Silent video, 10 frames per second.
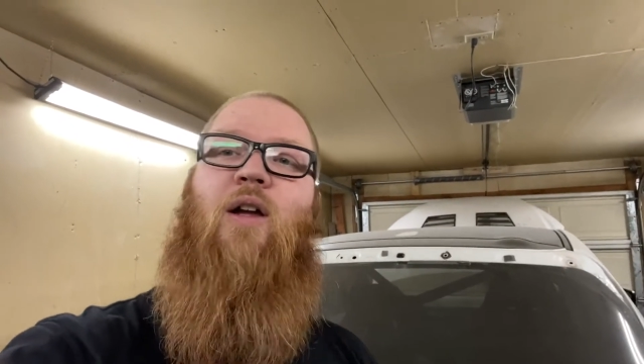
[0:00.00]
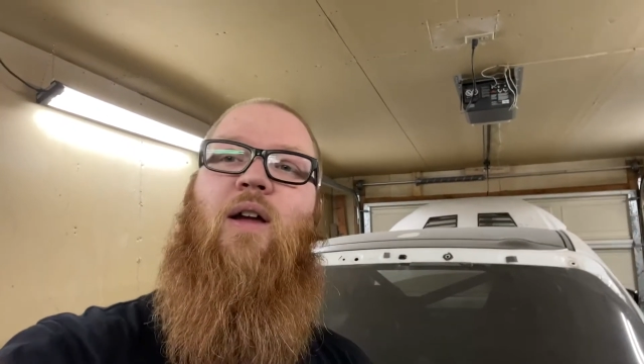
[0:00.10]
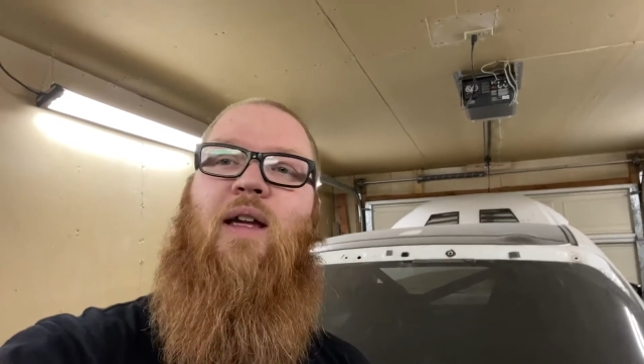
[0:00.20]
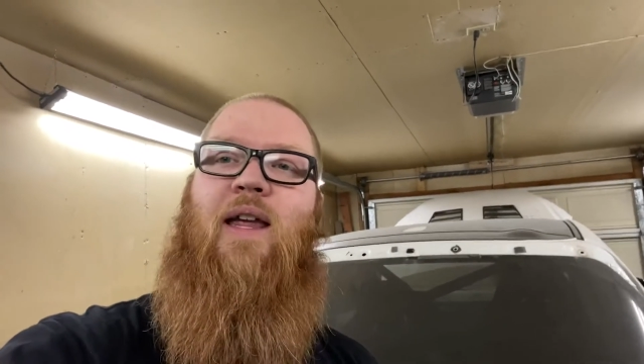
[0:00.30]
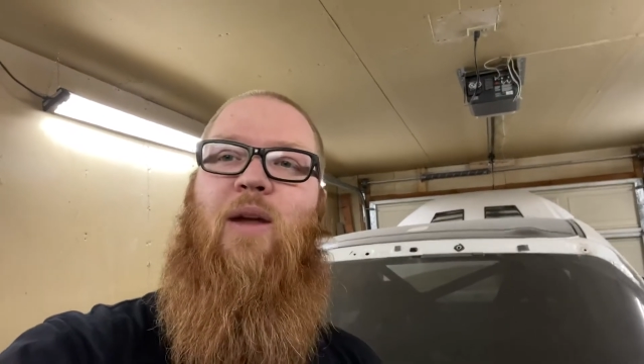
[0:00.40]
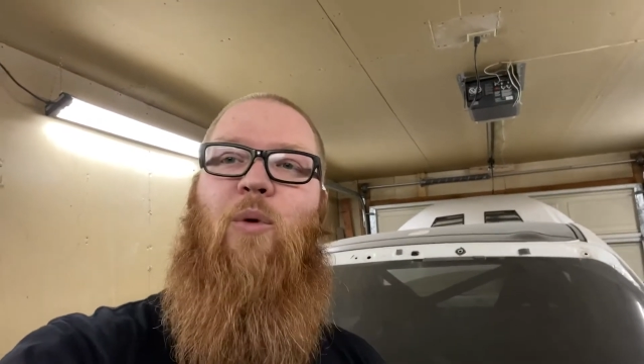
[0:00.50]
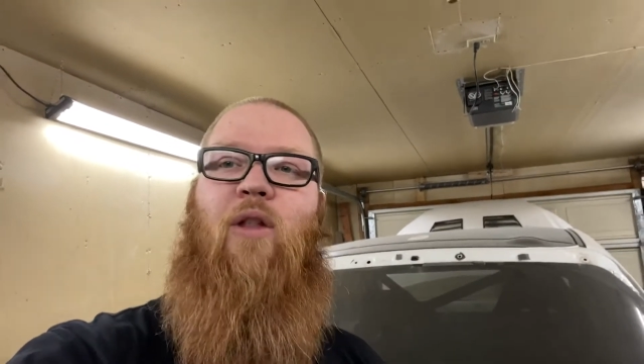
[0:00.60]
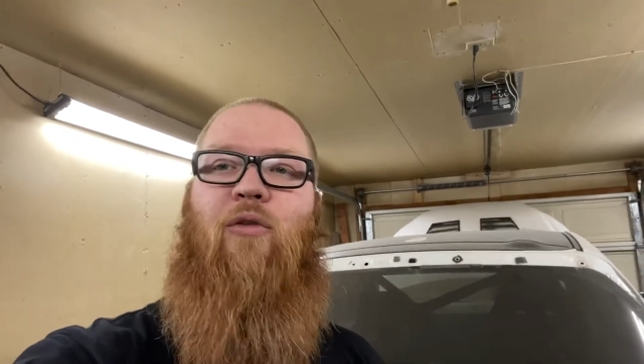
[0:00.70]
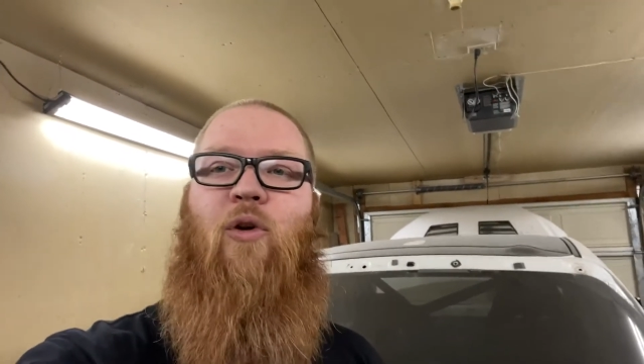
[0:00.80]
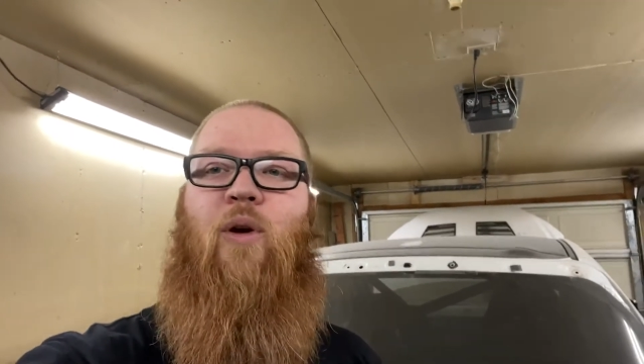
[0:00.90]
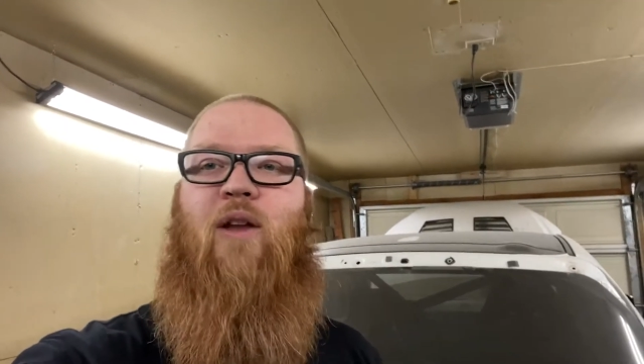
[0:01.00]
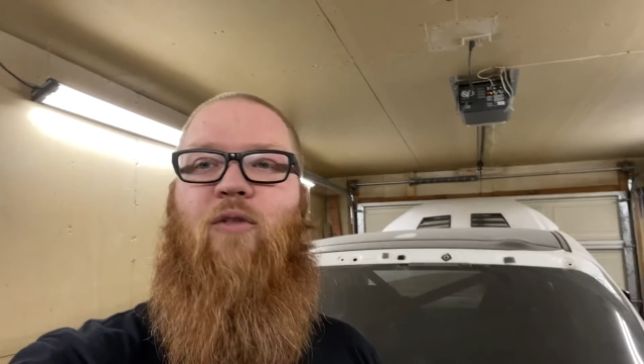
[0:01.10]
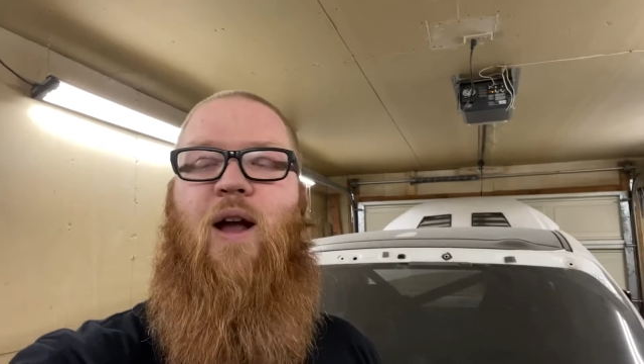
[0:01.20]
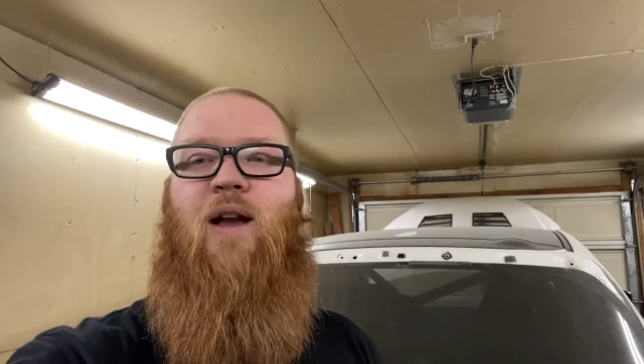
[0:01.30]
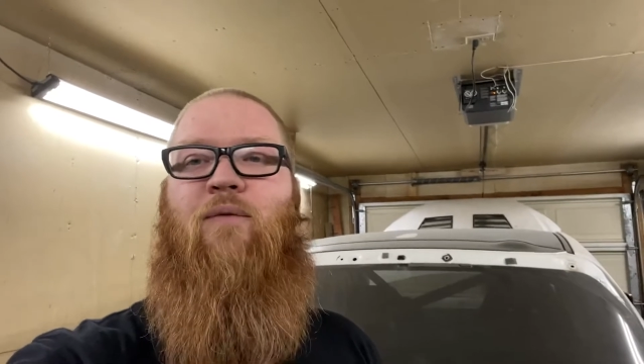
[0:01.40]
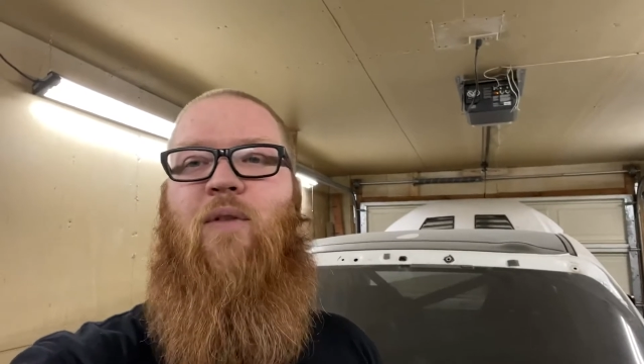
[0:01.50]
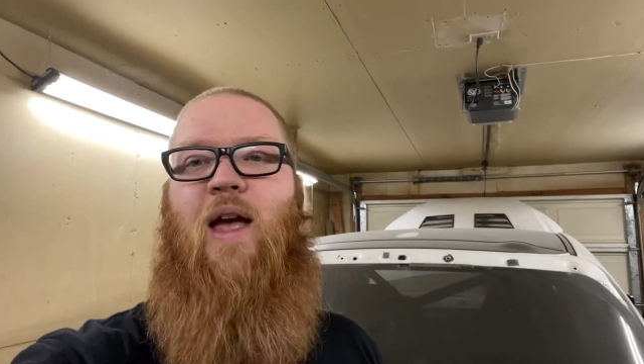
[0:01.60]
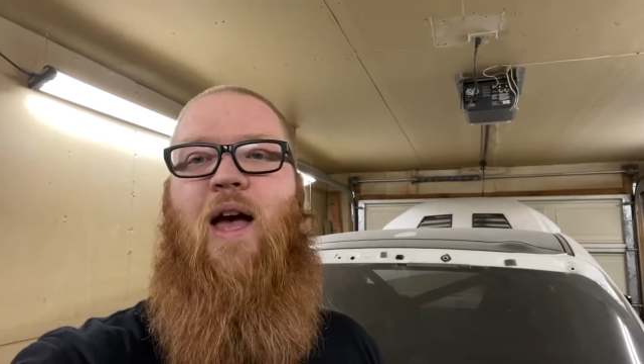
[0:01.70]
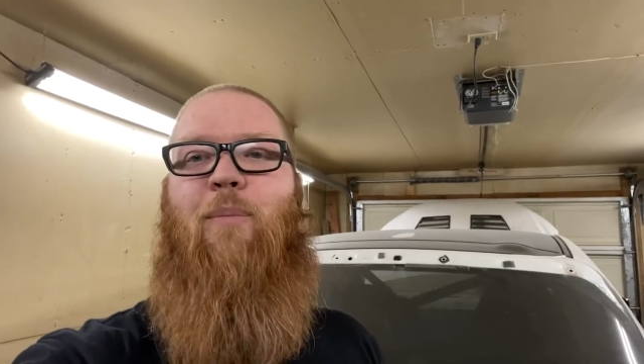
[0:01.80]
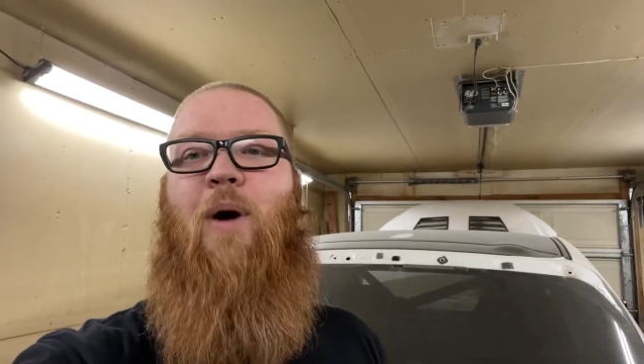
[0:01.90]
He went through, he ran
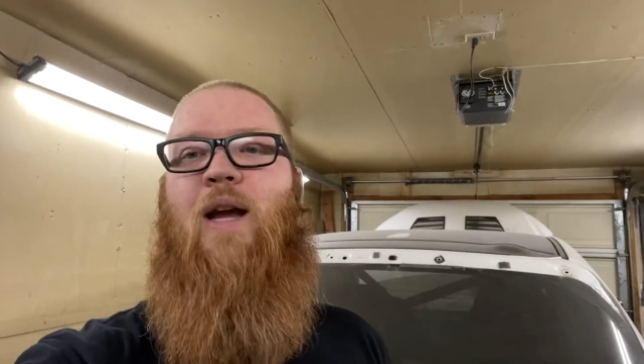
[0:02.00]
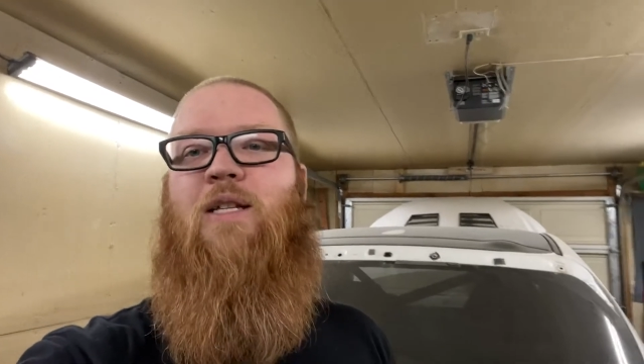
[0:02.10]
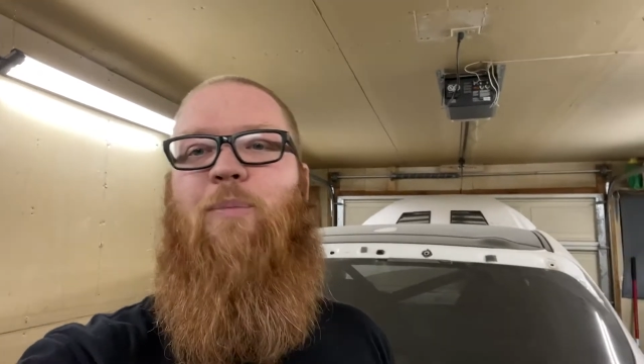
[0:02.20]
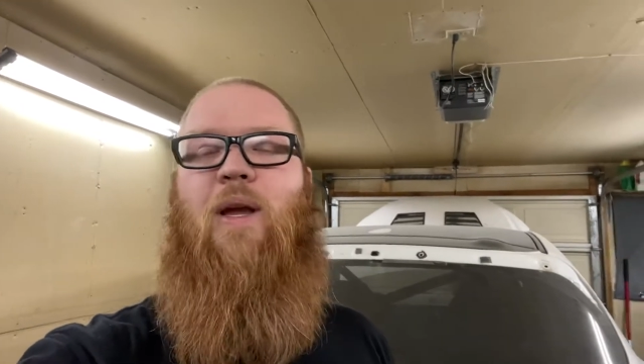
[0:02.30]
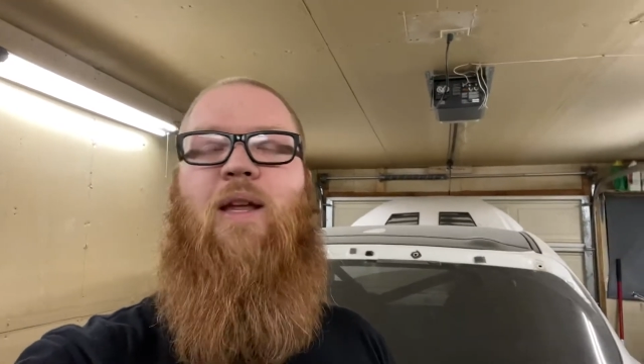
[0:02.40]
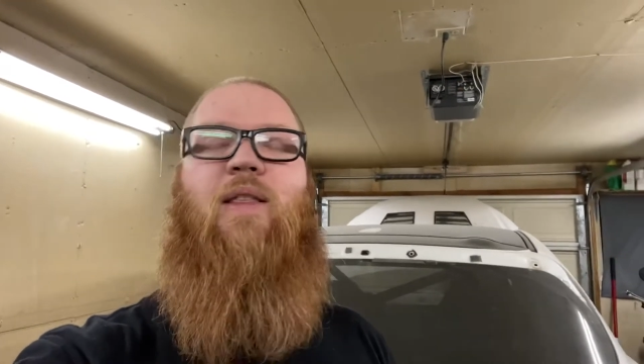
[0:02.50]
at Pikes Peak.